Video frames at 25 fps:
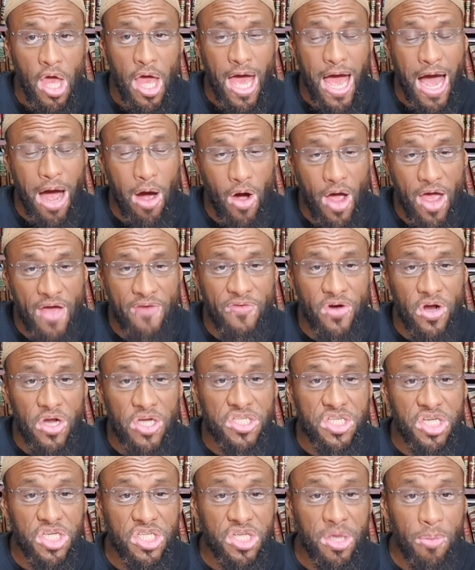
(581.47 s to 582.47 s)
However,
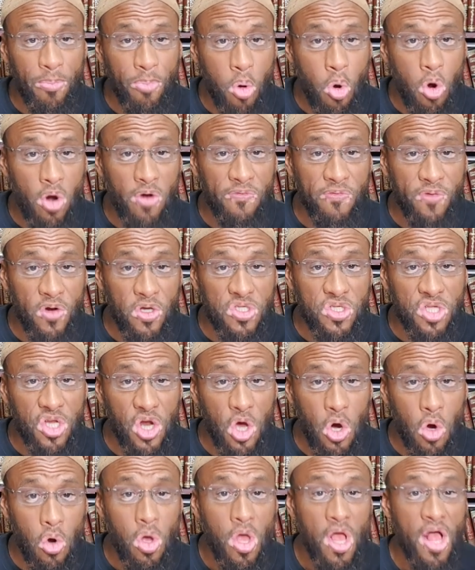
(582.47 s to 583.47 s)
it's just important for us to
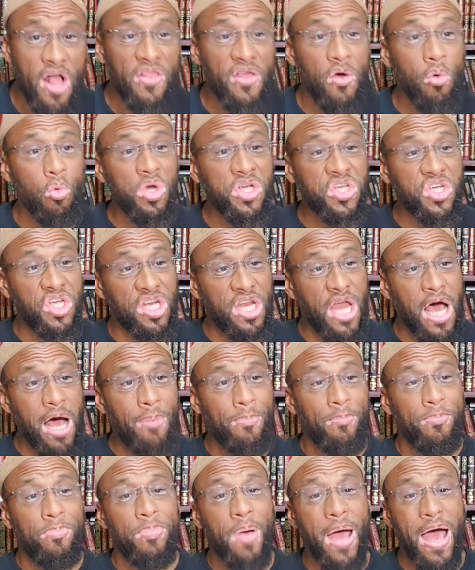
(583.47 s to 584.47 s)
know that we should
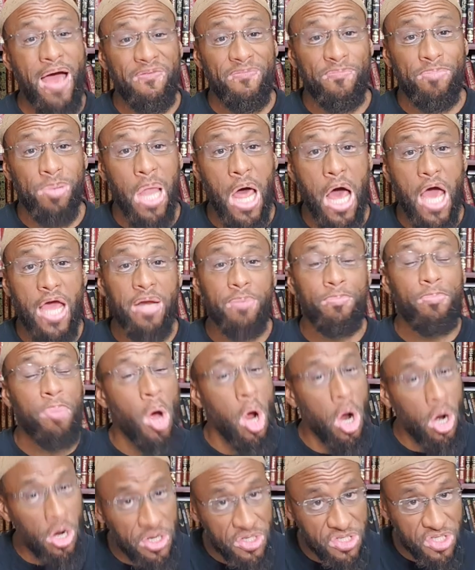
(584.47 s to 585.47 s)
not have blind
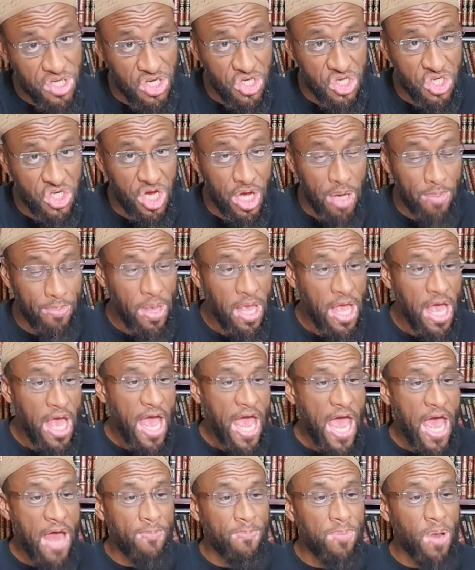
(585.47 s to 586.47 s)
partisanship
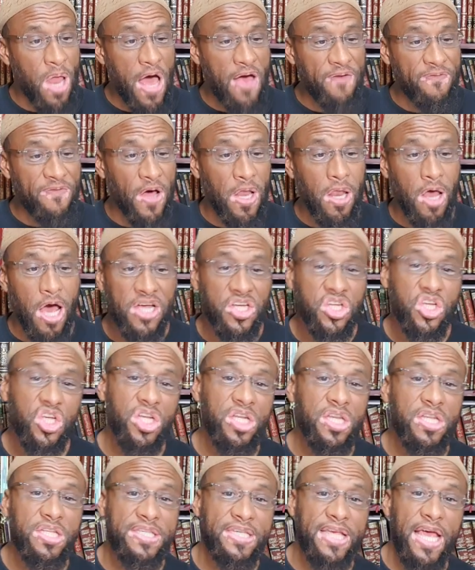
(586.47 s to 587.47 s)
and blind follow. I
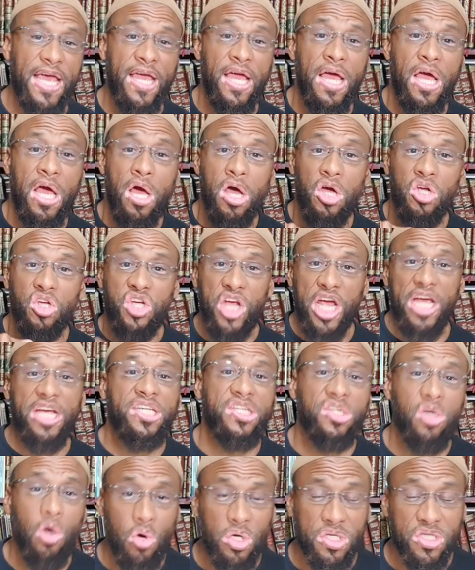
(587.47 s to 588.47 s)
shouldn't say Sheikh
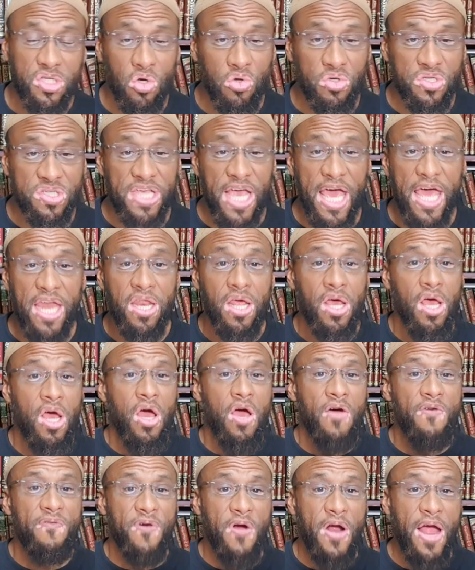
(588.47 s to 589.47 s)
so and so said
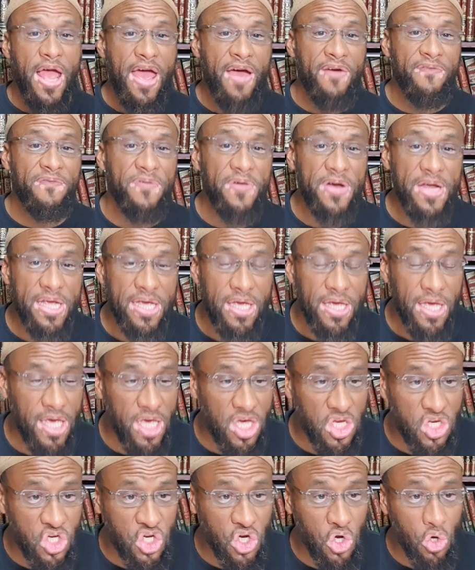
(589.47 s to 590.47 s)
for every
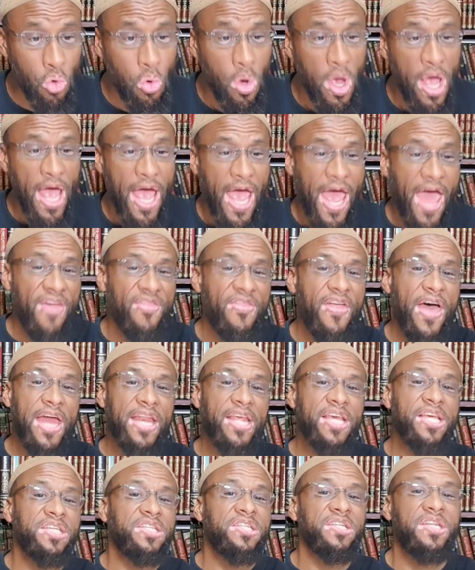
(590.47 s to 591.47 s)
issue and that
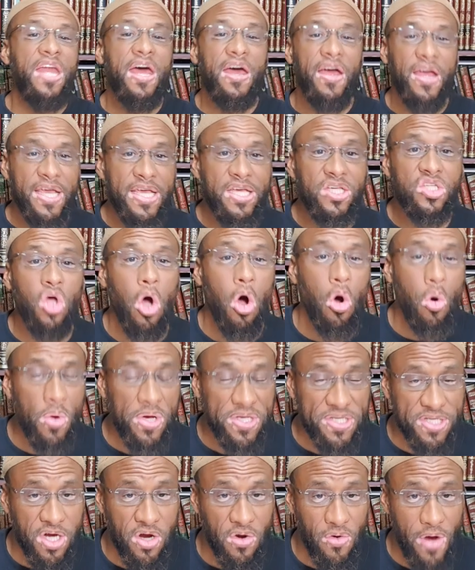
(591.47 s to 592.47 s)
he's he's
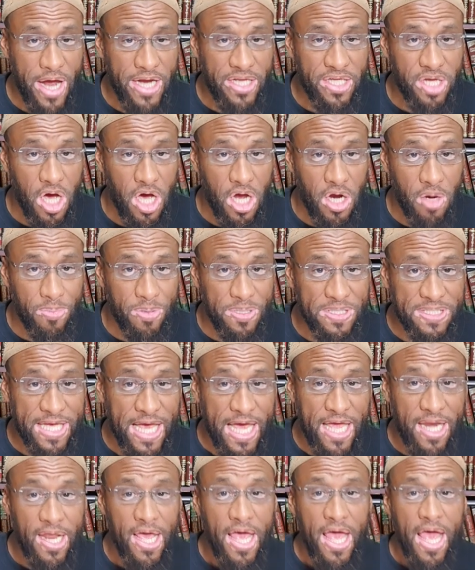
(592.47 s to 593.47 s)
always correct
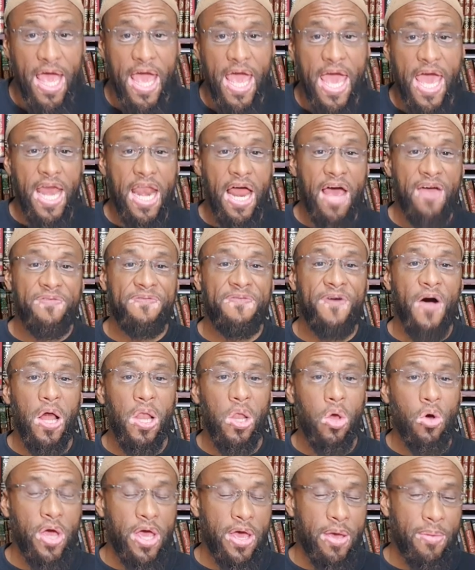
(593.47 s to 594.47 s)
100% and I
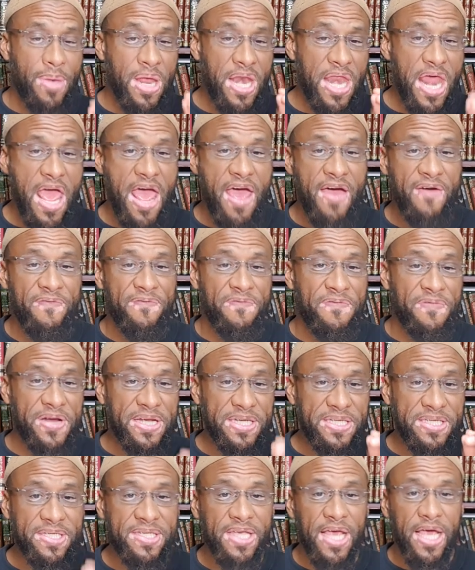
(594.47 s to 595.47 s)
follow him in every
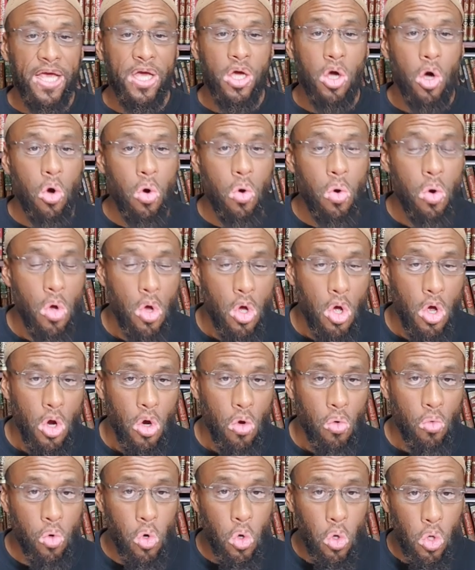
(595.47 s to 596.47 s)
single
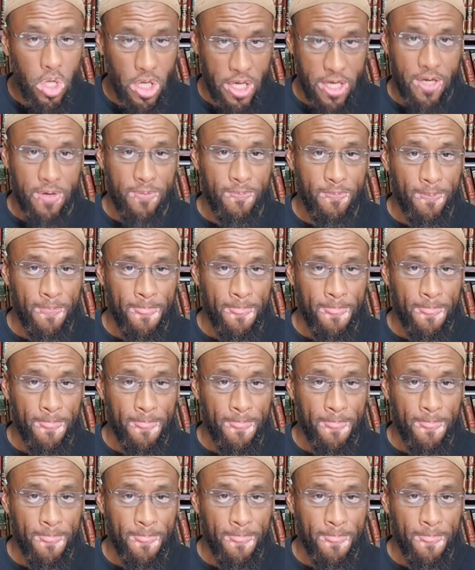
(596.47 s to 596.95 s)
ruling.